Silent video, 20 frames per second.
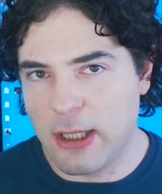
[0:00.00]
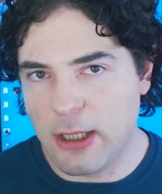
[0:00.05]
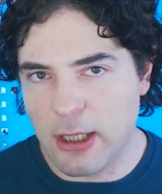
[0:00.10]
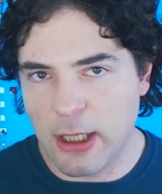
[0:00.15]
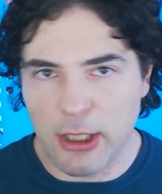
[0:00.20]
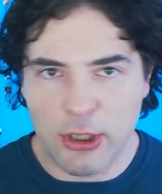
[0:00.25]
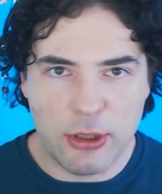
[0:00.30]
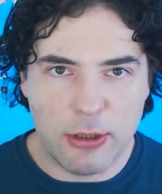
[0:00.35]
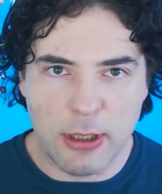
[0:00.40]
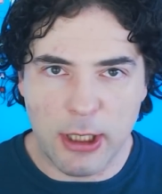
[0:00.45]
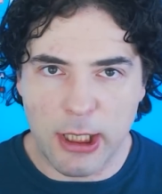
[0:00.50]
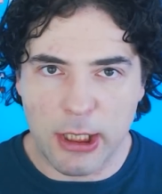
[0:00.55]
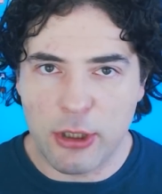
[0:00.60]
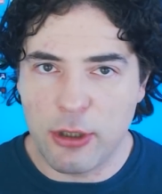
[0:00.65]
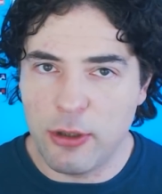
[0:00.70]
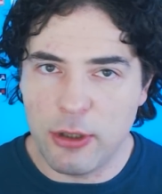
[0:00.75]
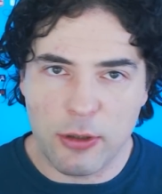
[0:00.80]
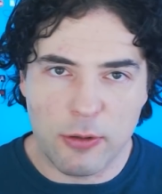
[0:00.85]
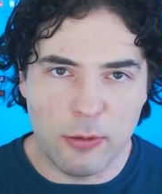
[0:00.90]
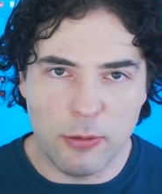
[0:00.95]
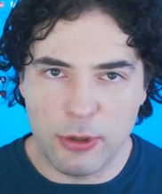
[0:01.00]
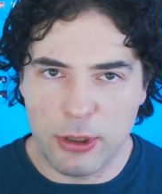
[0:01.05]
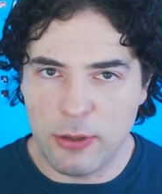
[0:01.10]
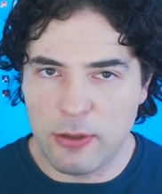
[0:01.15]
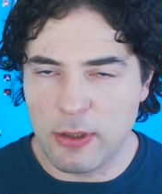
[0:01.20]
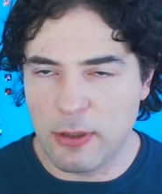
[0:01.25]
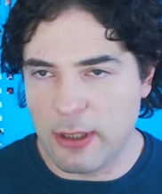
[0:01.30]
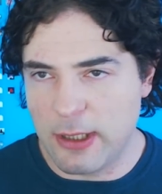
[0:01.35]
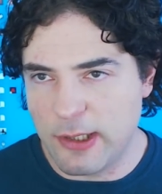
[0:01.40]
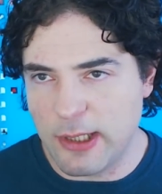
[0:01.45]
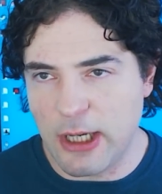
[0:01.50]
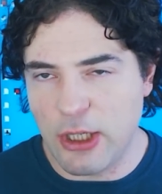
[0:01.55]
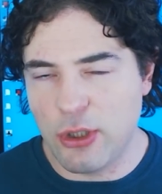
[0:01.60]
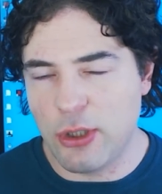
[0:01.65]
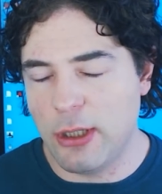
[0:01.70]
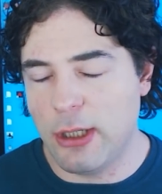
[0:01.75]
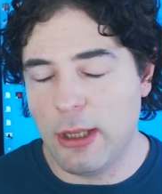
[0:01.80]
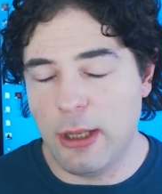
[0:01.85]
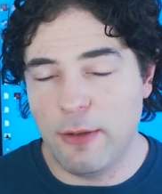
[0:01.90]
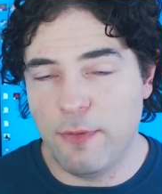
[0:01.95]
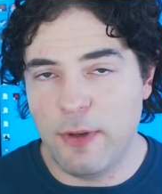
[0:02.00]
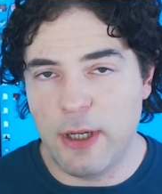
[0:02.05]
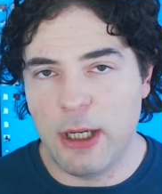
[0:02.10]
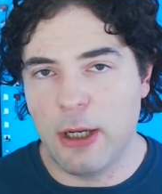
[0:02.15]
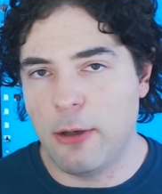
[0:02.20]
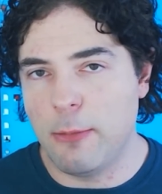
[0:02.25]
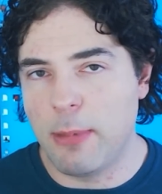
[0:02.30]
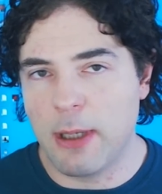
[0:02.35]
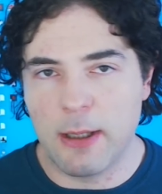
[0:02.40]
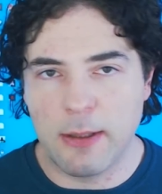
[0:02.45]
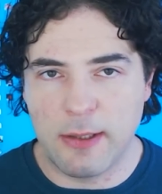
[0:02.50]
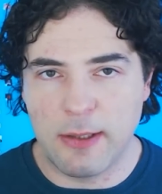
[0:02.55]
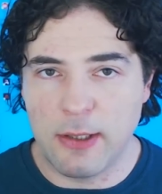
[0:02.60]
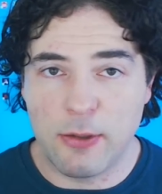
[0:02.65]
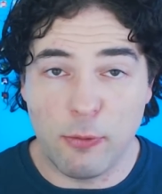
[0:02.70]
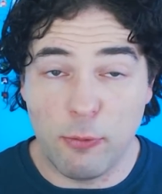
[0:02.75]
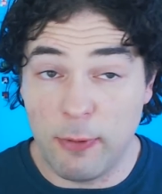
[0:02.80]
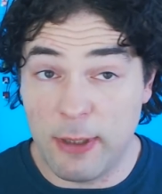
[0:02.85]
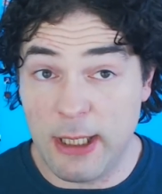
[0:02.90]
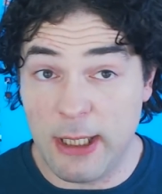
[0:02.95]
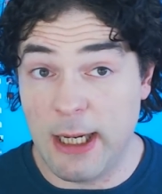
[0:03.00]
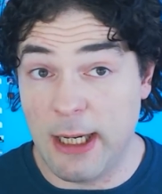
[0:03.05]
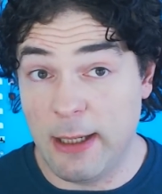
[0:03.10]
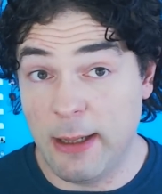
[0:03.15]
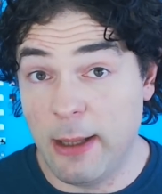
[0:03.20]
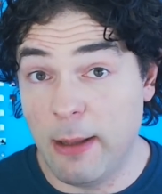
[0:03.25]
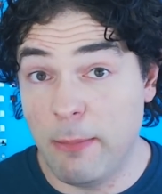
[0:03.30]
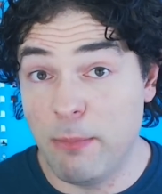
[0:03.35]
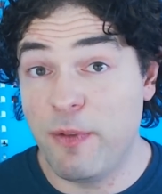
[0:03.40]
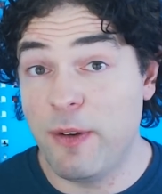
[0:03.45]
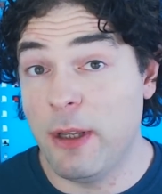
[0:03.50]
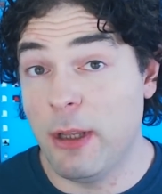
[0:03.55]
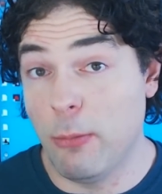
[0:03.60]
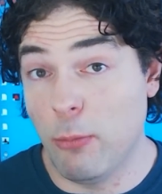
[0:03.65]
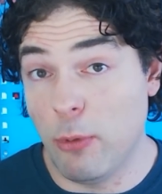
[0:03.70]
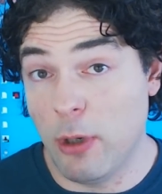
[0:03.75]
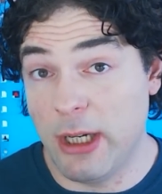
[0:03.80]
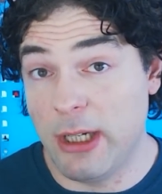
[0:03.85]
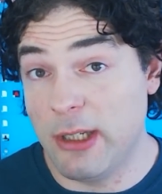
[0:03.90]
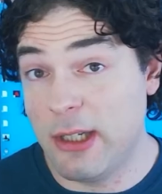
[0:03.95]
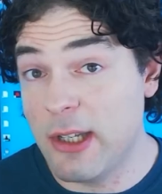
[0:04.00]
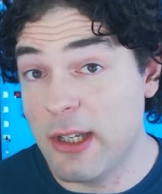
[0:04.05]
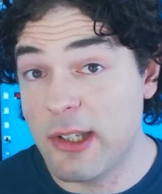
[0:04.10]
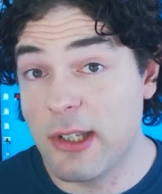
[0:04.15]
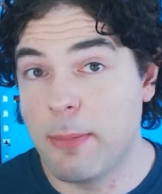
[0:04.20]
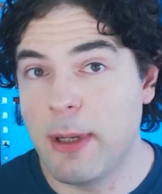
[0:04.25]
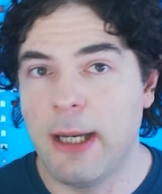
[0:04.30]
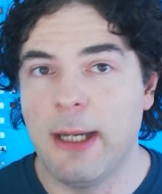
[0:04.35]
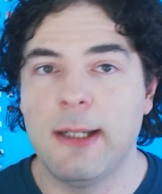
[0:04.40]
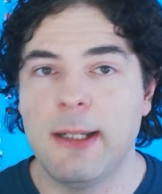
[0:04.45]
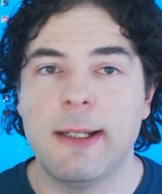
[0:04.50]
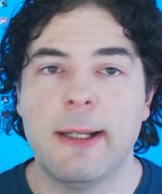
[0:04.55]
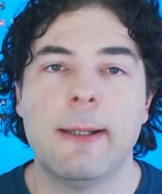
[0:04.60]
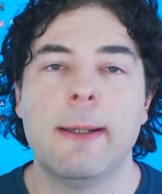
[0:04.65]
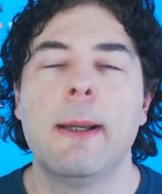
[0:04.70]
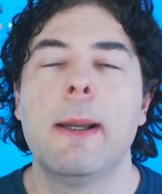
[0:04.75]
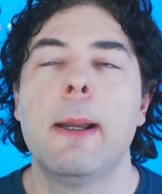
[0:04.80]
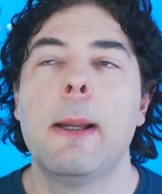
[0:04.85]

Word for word: uh, uh, CUDA core utilization in the video because it's already getting lengthier than what I anticipated.